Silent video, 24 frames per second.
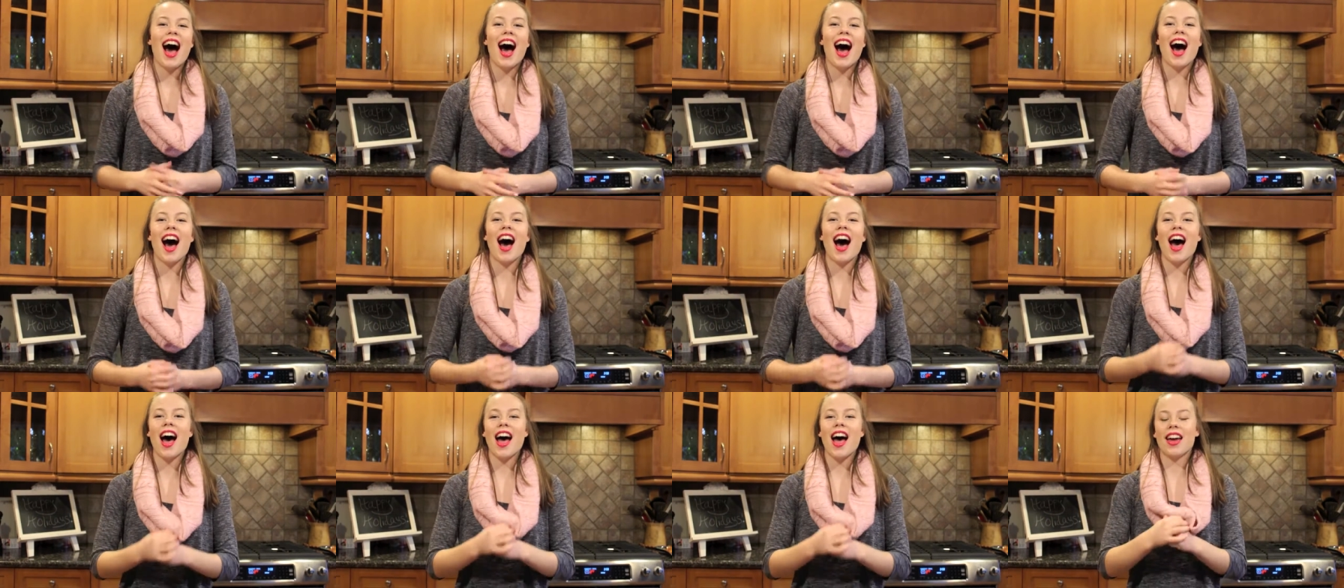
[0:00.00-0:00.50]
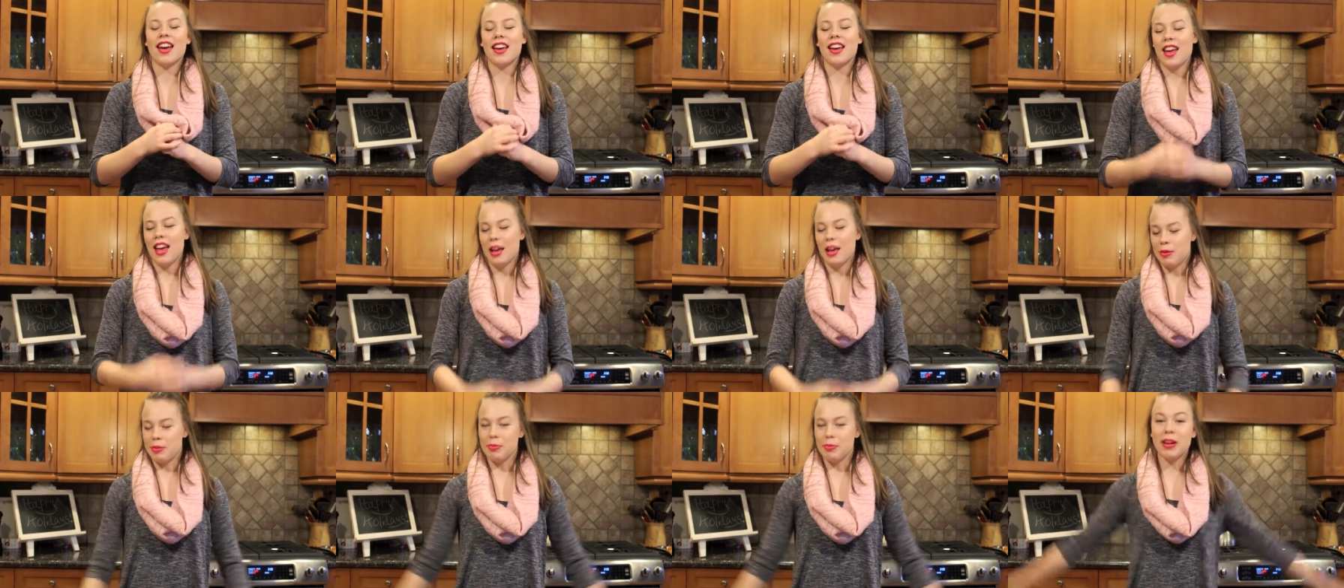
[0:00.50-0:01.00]
I
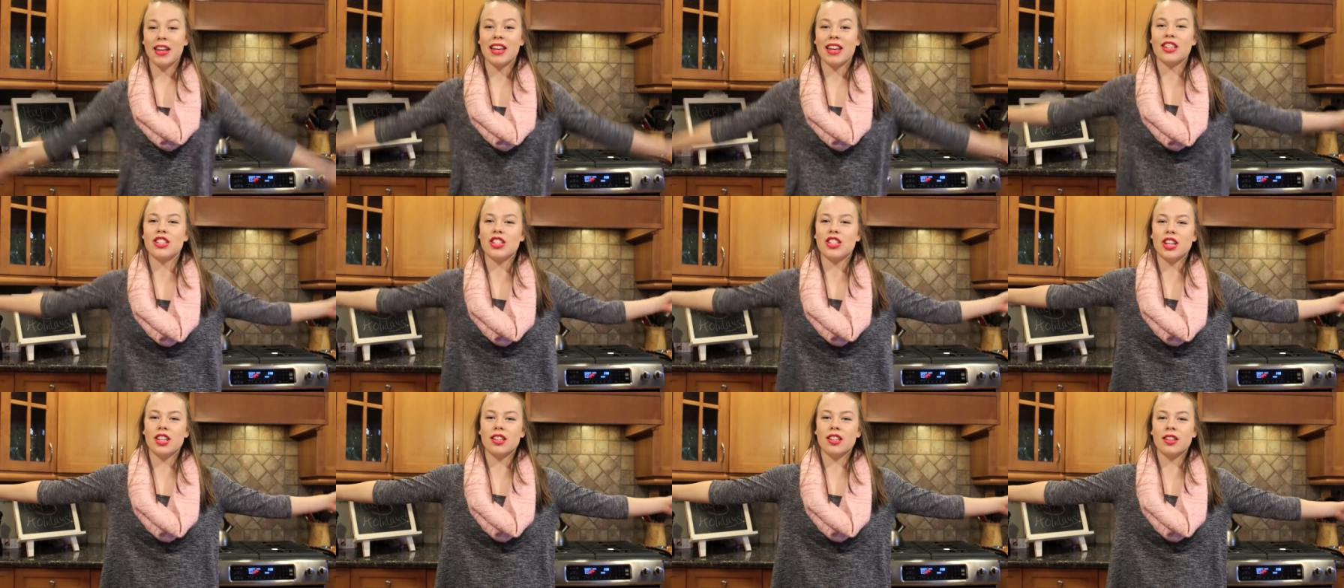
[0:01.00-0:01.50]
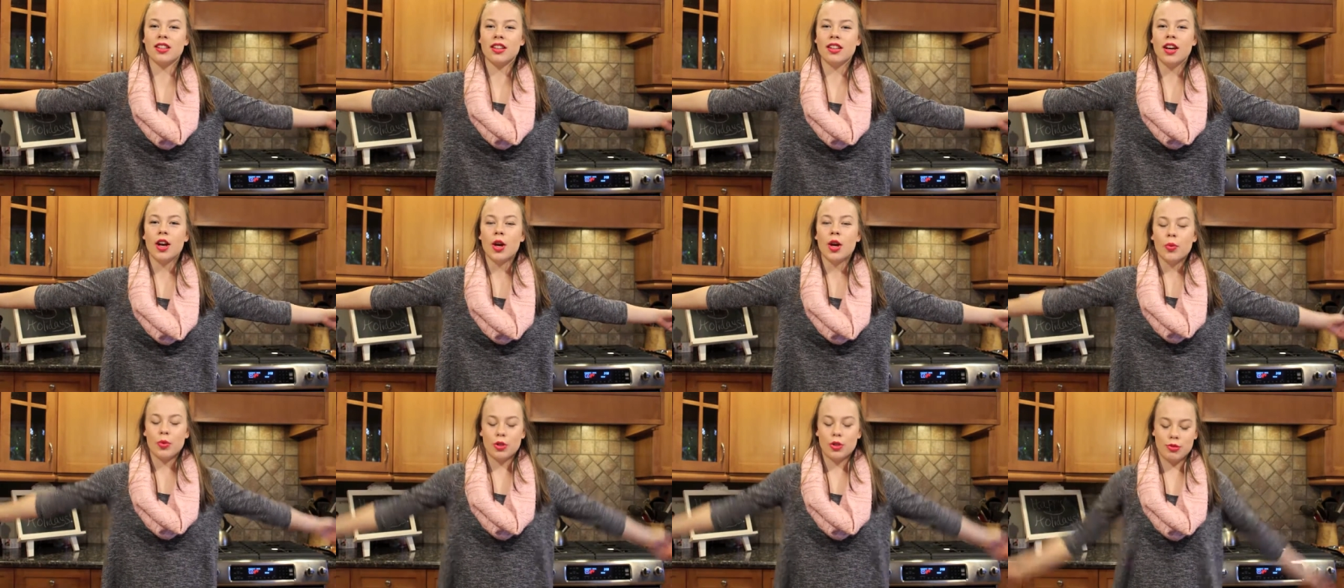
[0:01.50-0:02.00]
am in my kitchen,
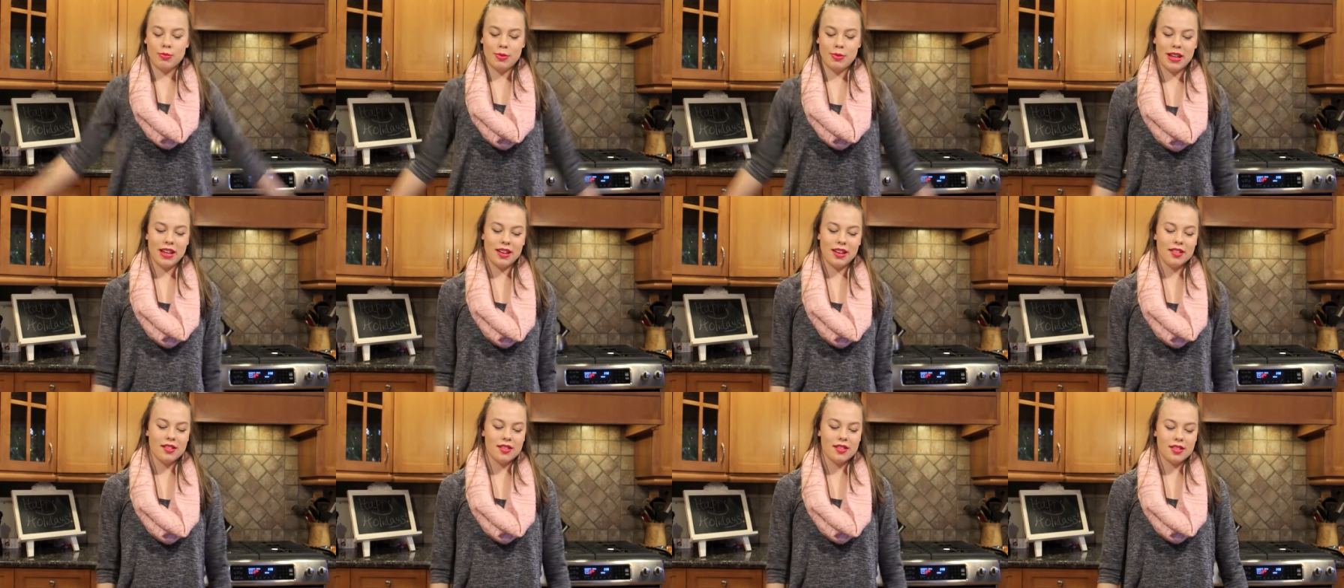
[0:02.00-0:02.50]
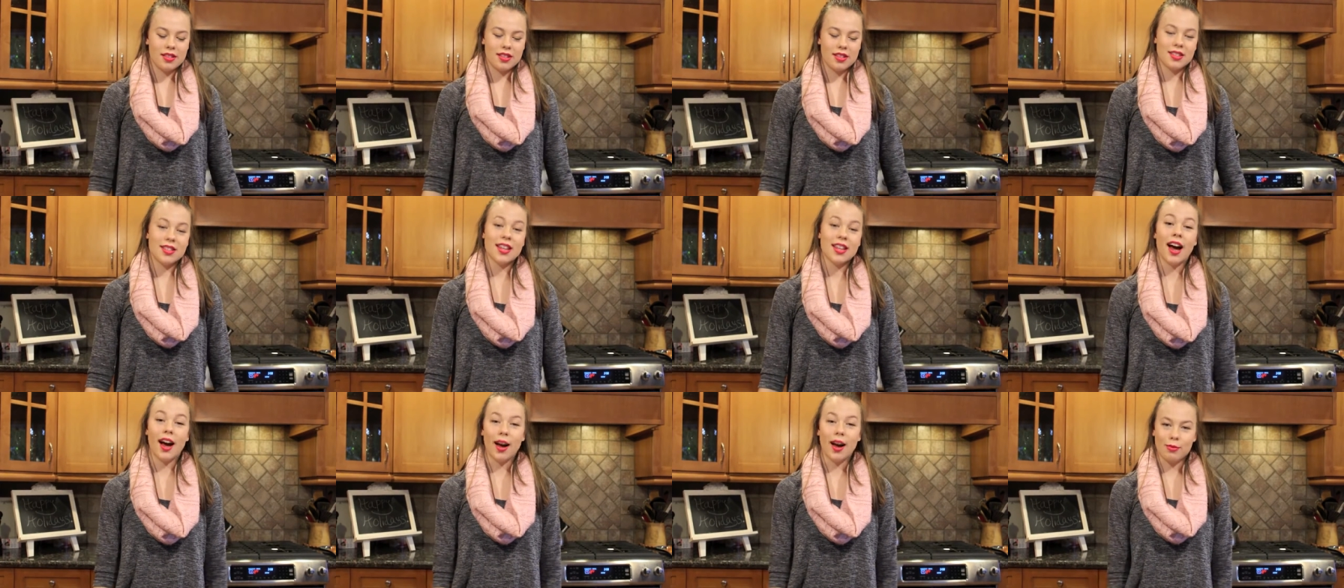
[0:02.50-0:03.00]
which means
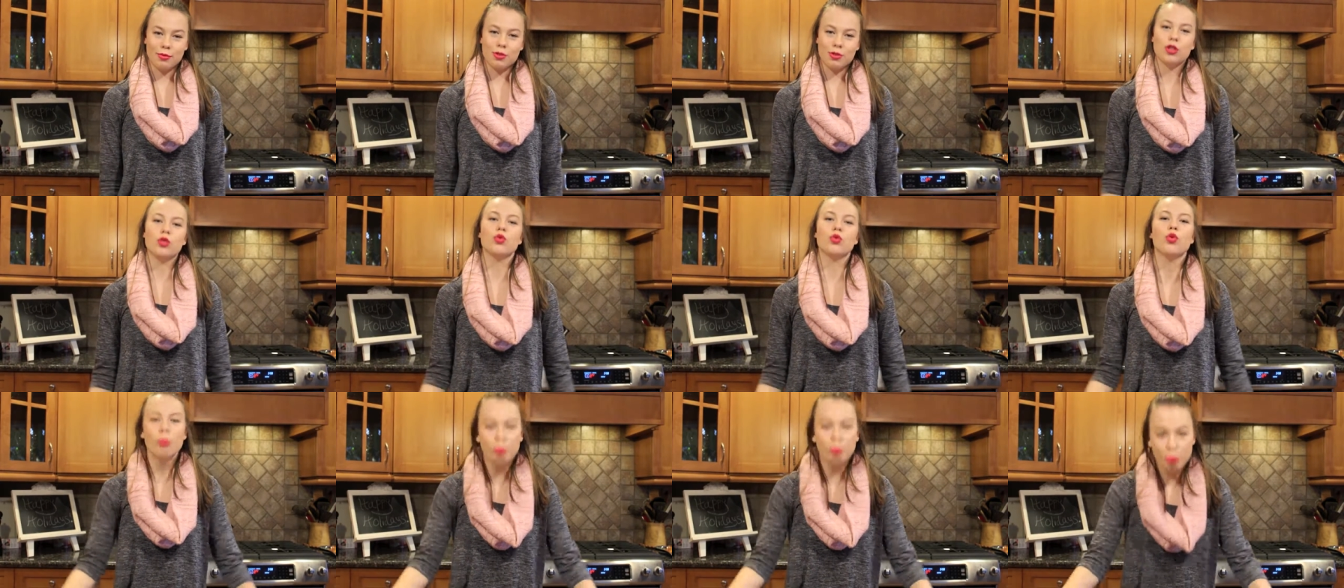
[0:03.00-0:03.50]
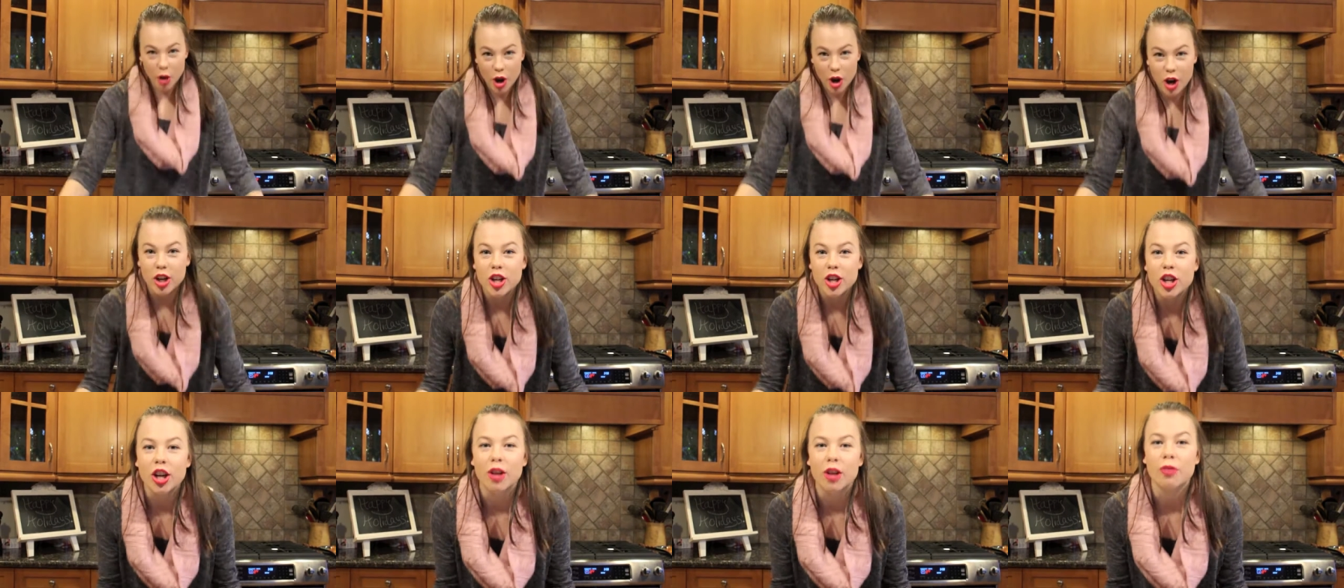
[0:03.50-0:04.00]
it's time to do a
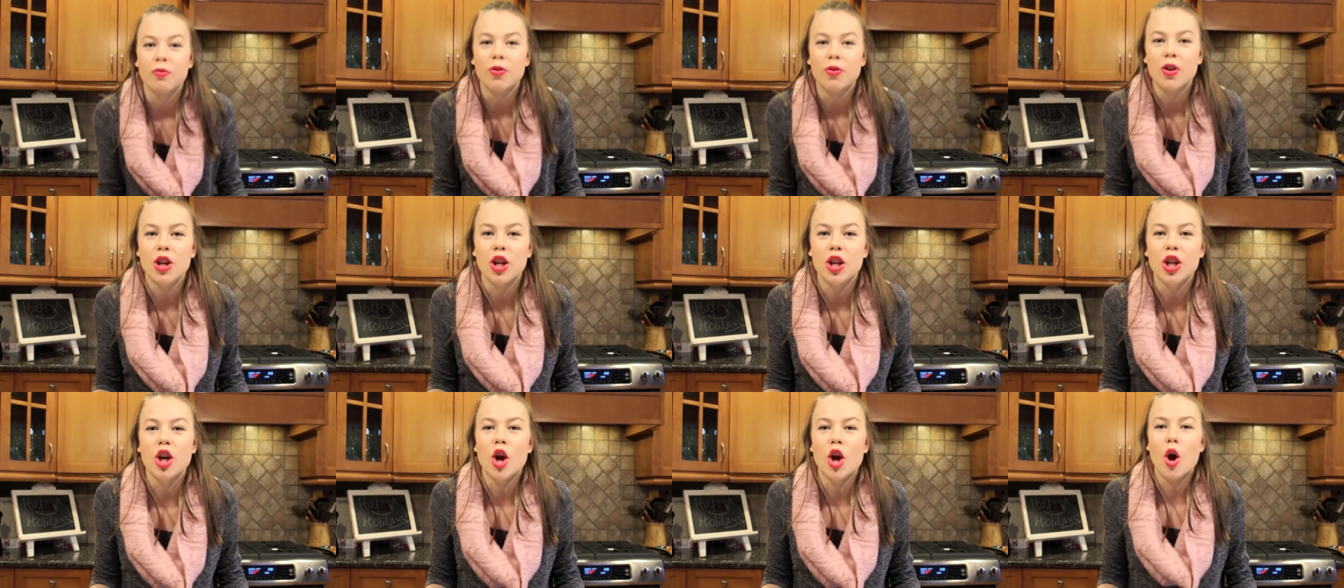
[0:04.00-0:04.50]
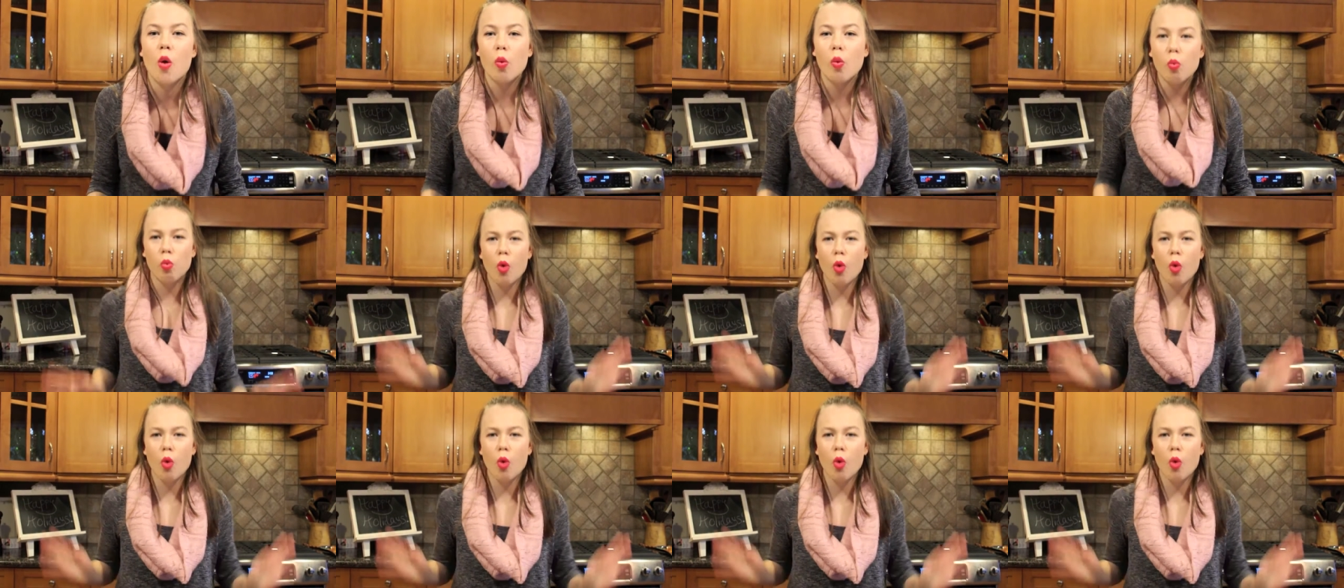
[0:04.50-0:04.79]
baking video.